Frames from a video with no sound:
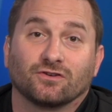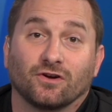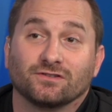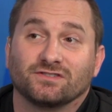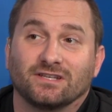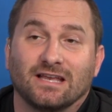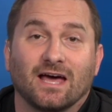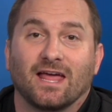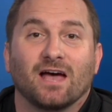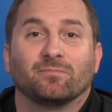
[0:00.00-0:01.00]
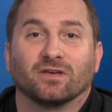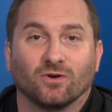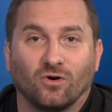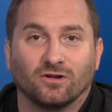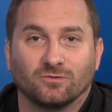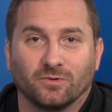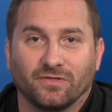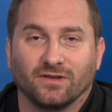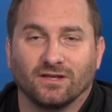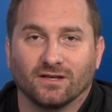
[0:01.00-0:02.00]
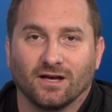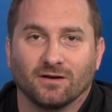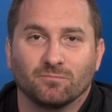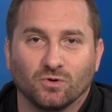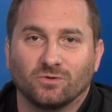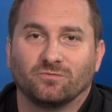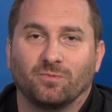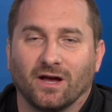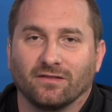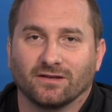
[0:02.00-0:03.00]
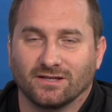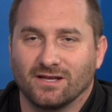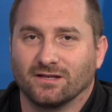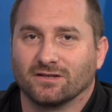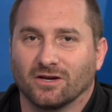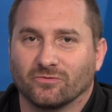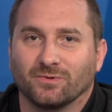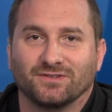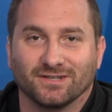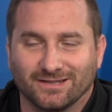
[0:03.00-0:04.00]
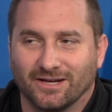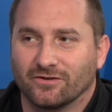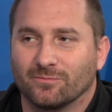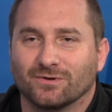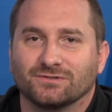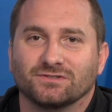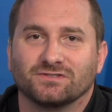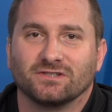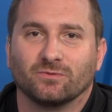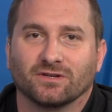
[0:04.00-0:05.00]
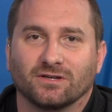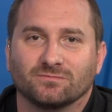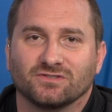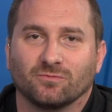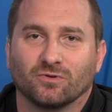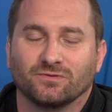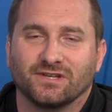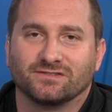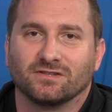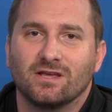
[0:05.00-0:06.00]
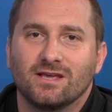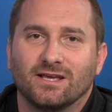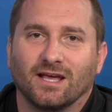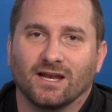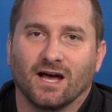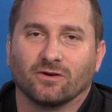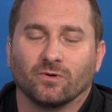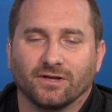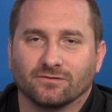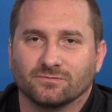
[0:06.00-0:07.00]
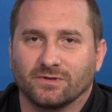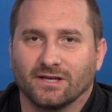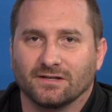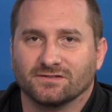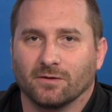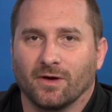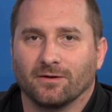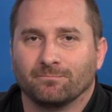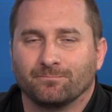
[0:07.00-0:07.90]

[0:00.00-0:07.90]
Carlson not happy at all with the uh, move by the Canadian government to declare an emergency when it comes to the protests in Ottawa. Here is what he had to say about it.